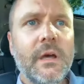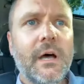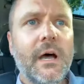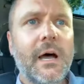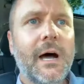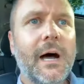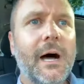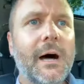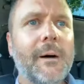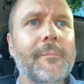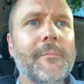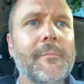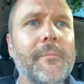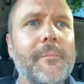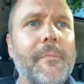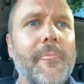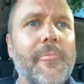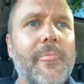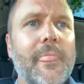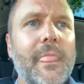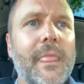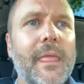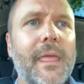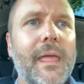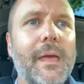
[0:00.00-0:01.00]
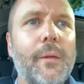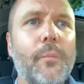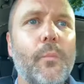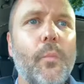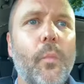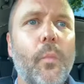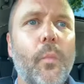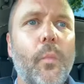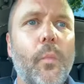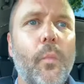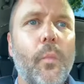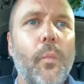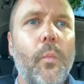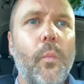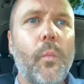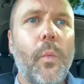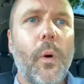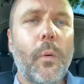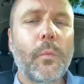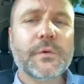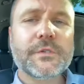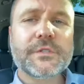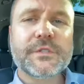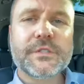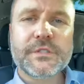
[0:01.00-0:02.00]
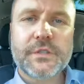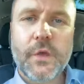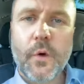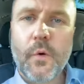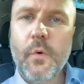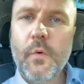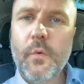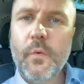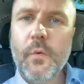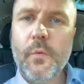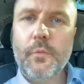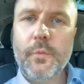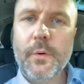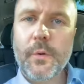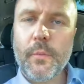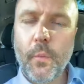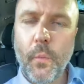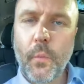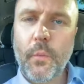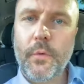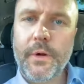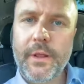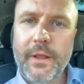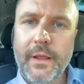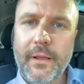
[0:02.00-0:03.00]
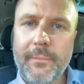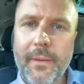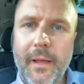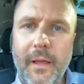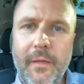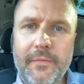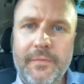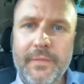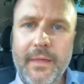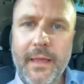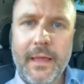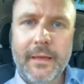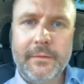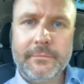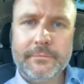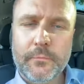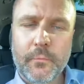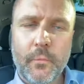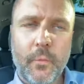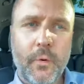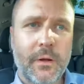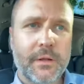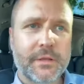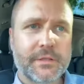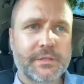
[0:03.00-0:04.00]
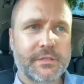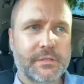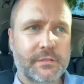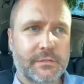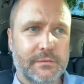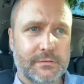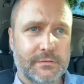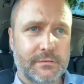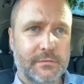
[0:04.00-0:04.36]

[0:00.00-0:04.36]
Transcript: Um, and what was so rewarding about that was